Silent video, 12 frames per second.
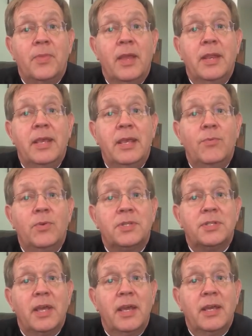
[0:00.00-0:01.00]
and he would
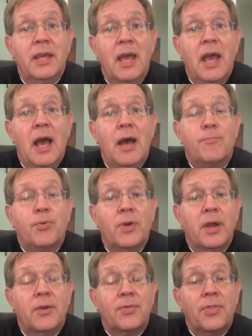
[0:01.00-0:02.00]
say a
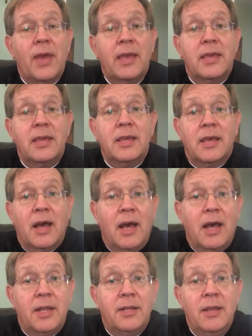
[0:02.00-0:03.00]
prayer thanking
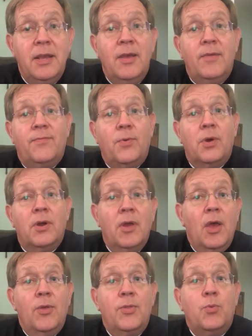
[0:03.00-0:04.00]
God for
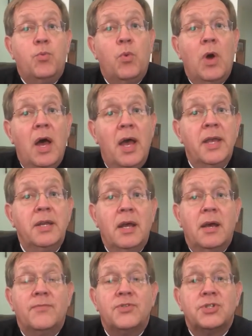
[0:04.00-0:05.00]
the wine
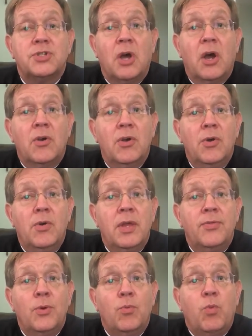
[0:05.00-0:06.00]
of sorrow
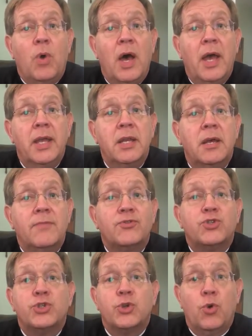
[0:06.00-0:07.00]
and the wine
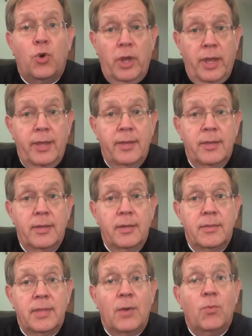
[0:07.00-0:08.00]
of joy.
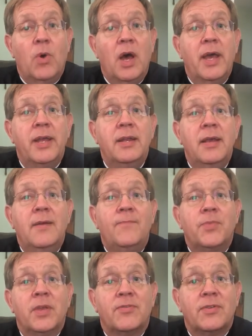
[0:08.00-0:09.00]
That wine
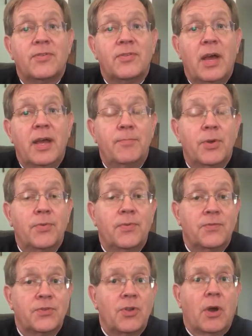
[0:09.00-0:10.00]
is a sign both
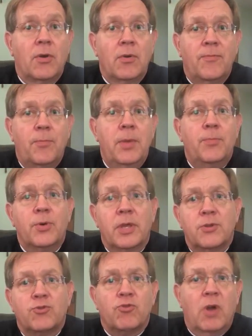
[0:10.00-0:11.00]
of sorrow, if people
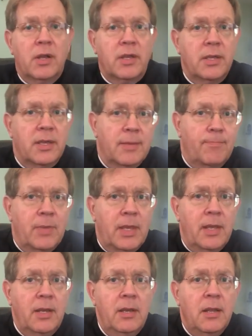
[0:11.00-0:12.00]
get drunk and get
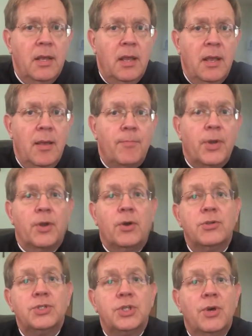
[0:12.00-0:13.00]
mean, but
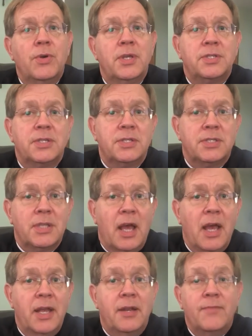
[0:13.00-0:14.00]
also it's a
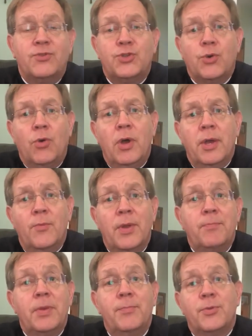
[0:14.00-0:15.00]
sign of joy
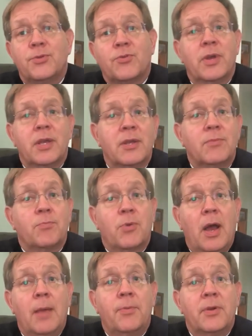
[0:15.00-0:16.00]
when people drink it
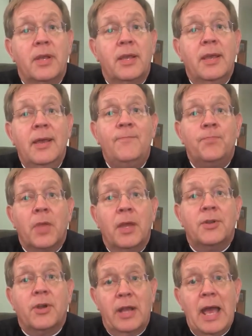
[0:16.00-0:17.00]
properly
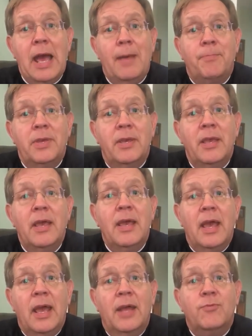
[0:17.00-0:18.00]
and are happy
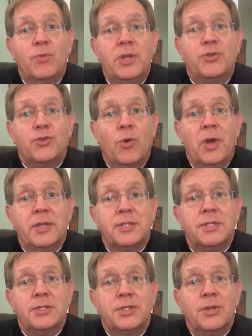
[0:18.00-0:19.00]
and
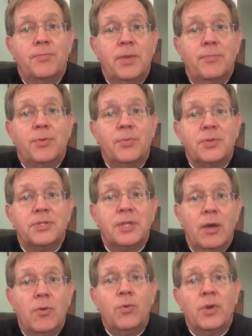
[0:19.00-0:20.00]
rejoice. And so people will
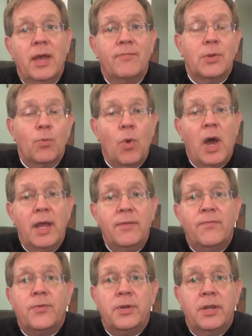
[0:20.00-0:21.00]
say, oh, we're having
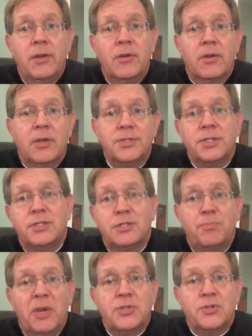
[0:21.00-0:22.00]
wine for dinner because it's
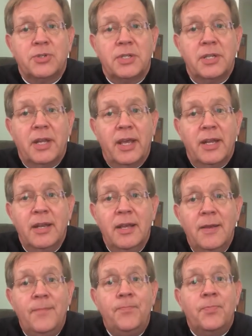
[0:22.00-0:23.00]
special tonight.
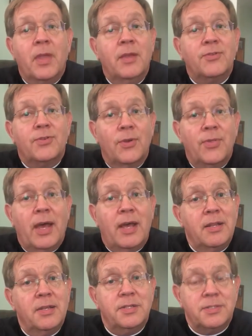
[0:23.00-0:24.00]
And so
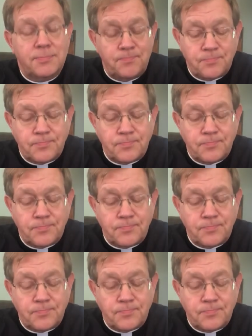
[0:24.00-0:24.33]
that is